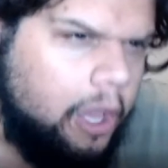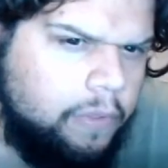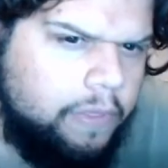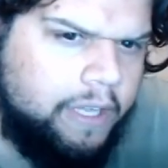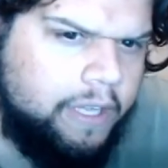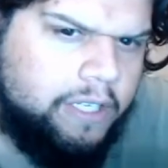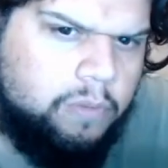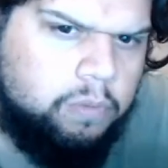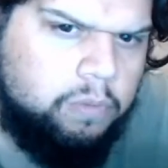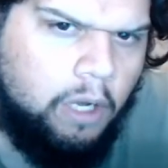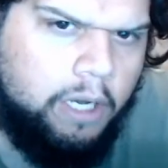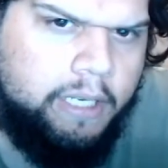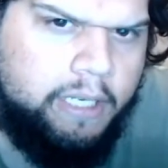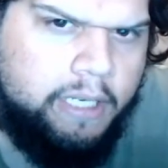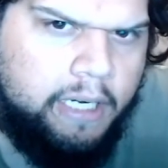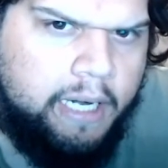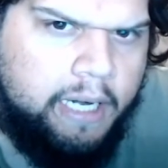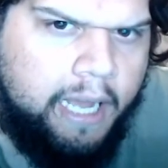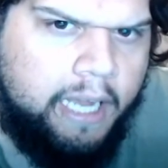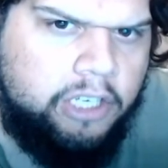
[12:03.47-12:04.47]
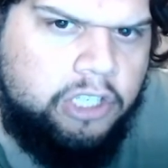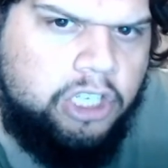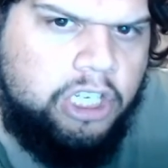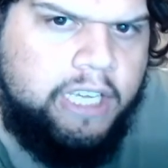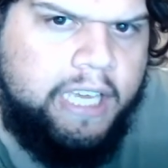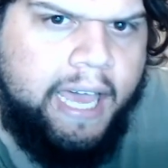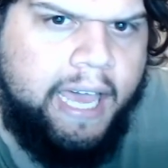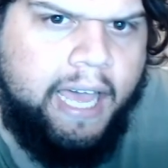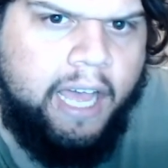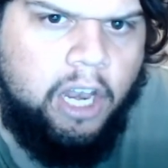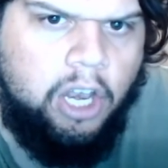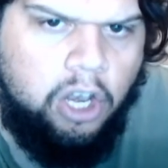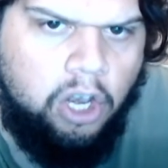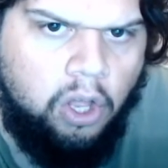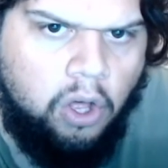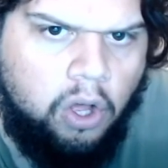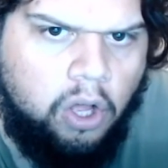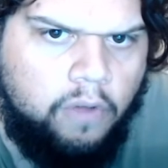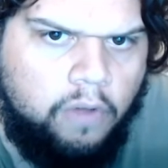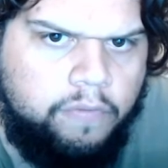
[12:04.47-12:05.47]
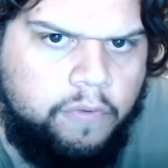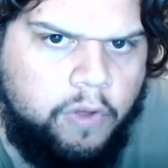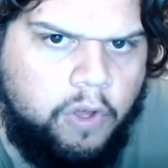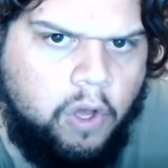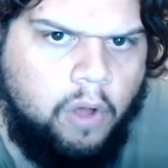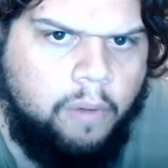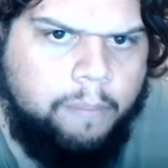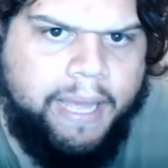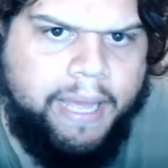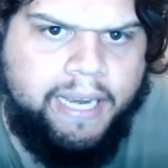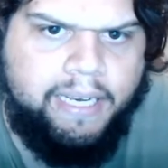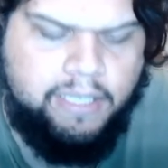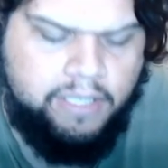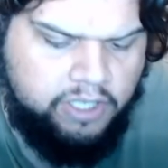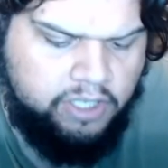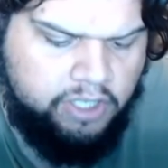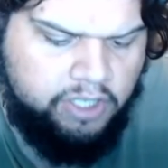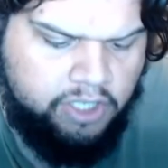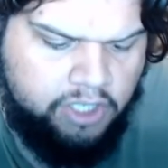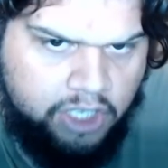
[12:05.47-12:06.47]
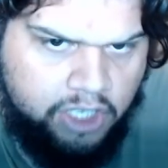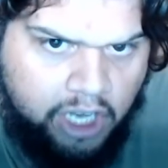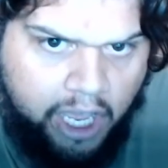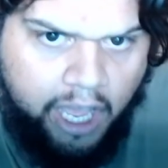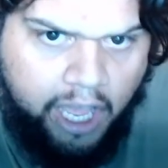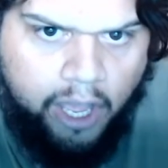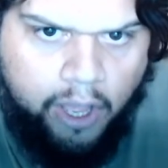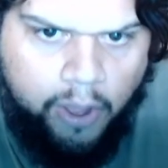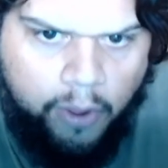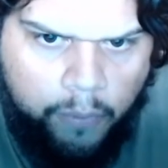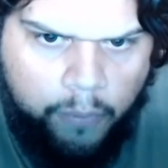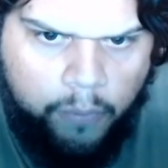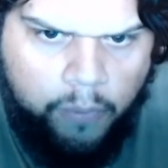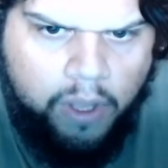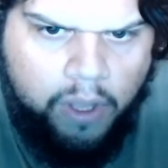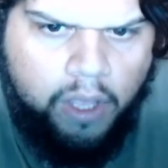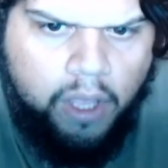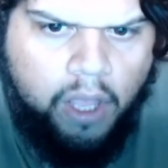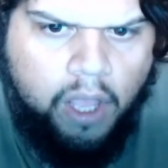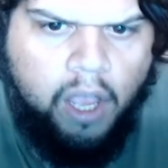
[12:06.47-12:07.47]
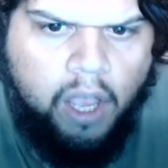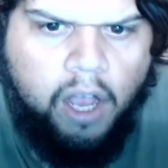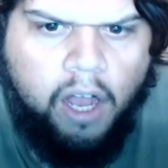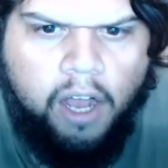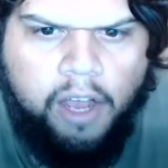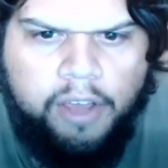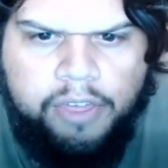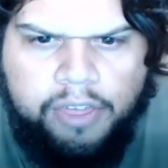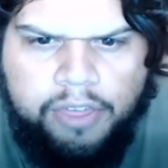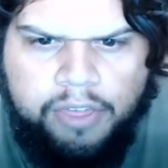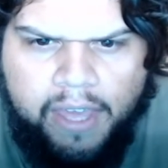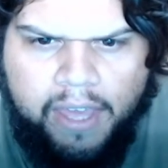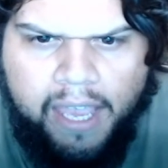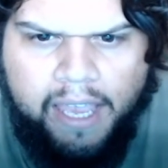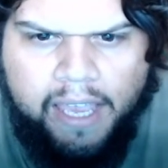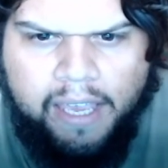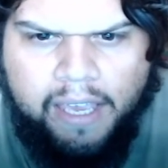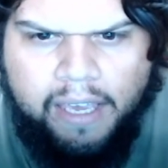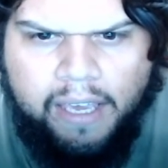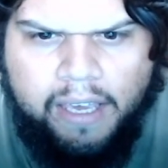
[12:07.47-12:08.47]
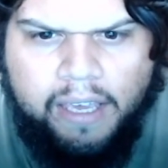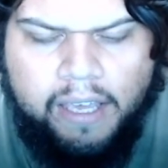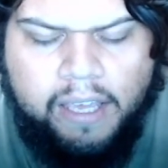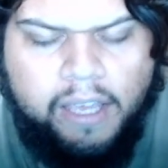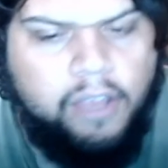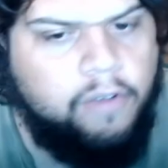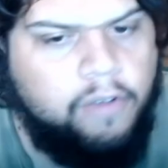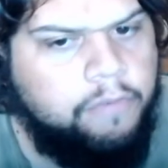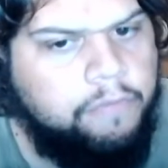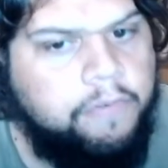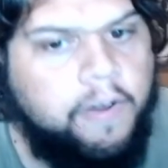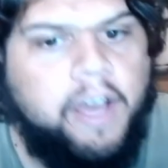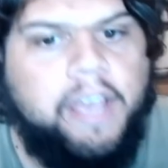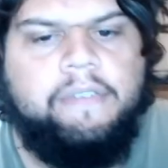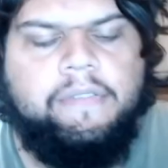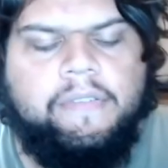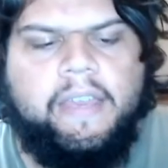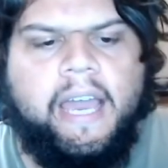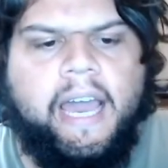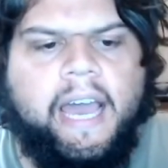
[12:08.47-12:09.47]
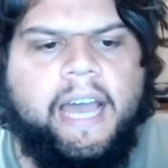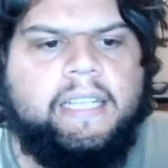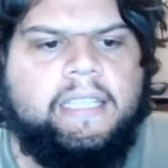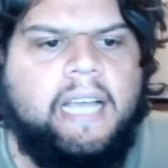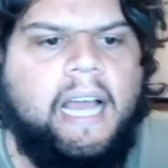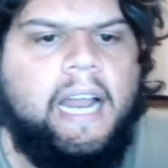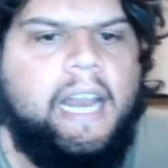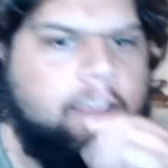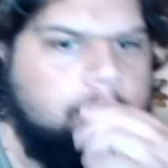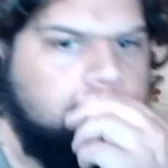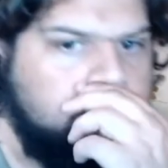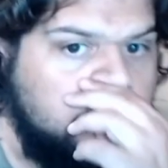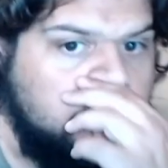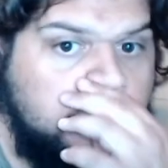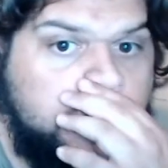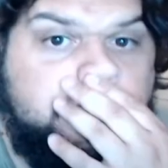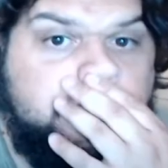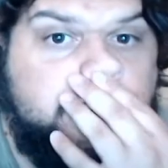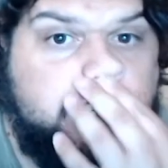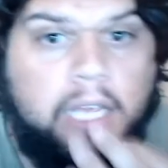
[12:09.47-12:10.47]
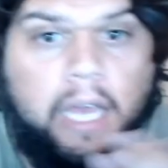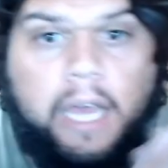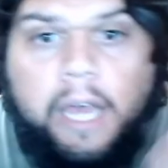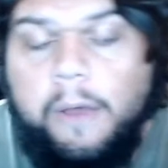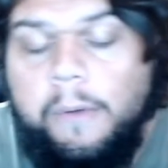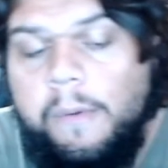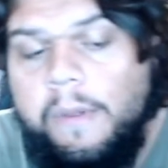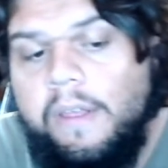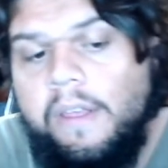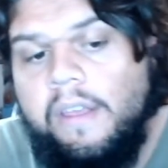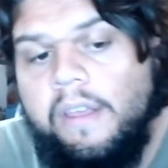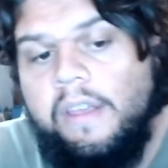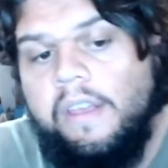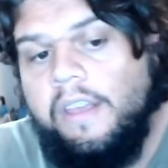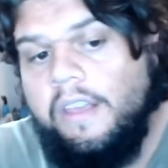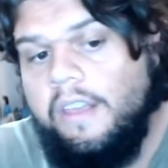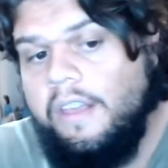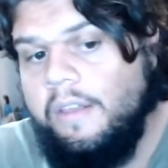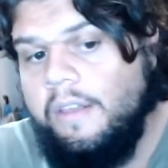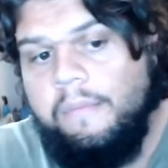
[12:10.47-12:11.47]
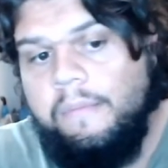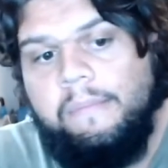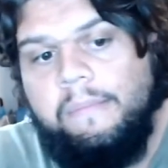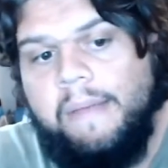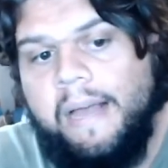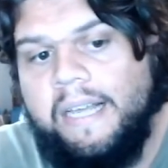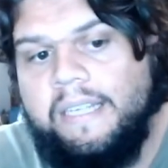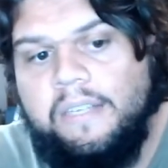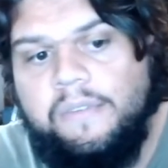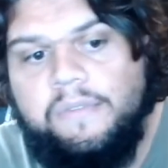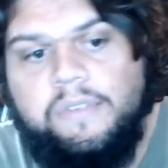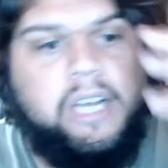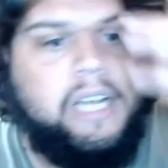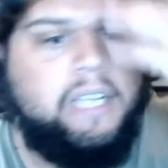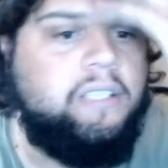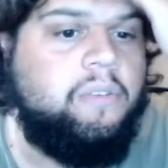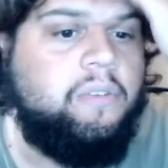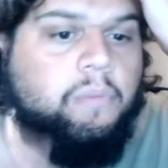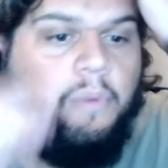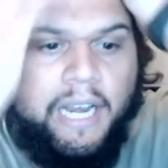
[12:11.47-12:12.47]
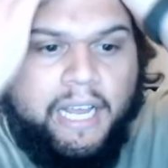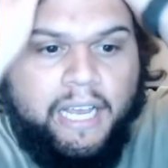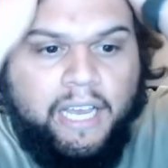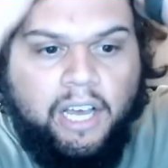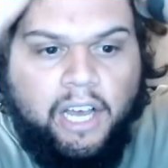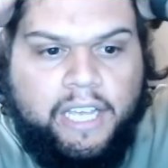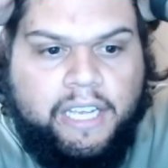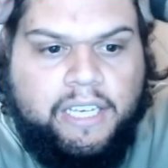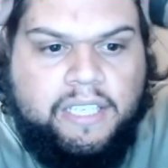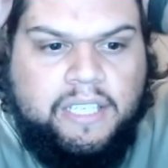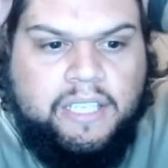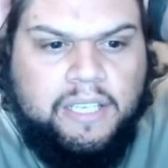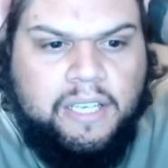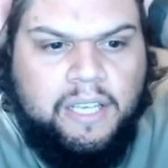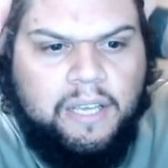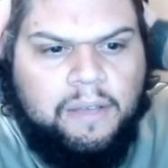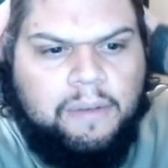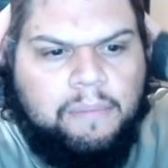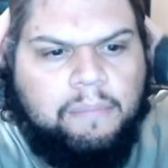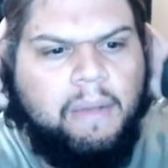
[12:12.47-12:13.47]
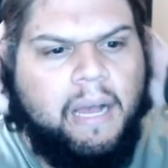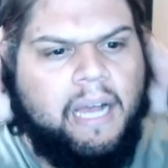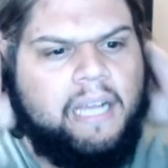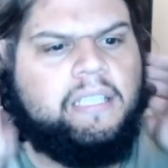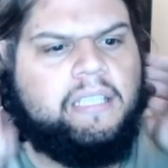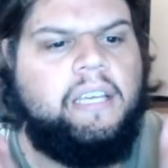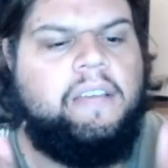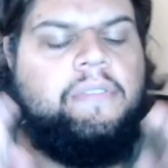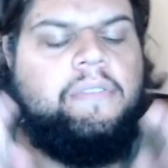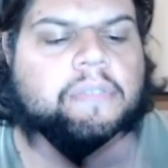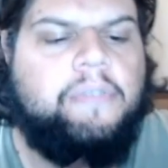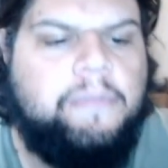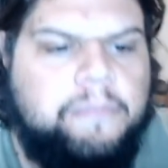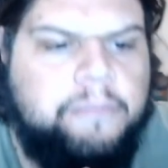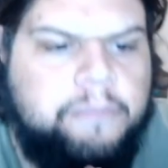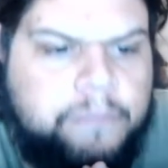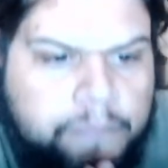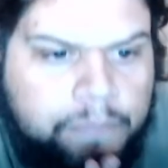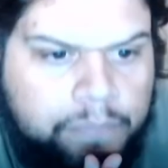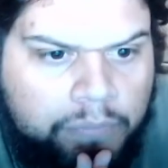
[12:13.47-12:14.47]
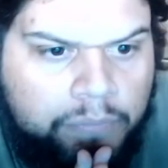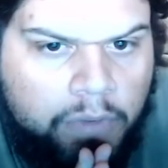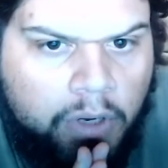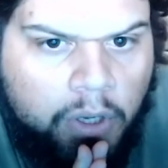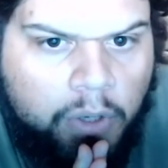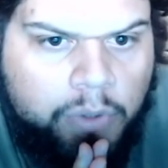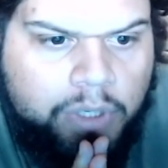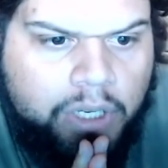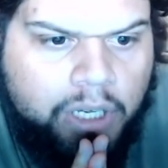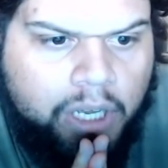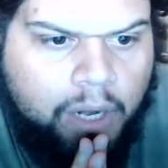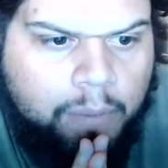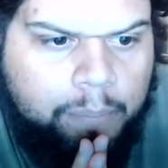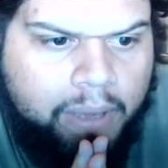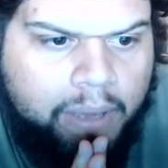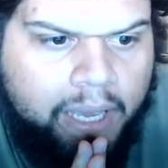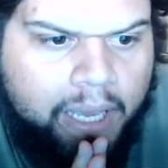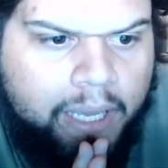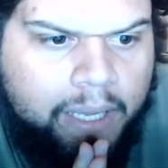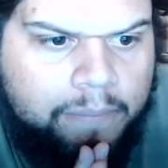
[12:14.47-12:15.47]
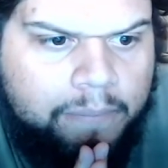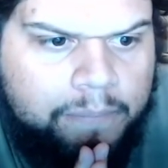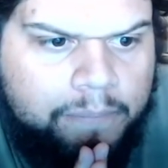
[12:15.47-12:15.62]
this one didn't actually get a lot of comments, so I think five. Yeah, exactly, five. So, massive chance of winning, guys. Massive. Who's it going to be?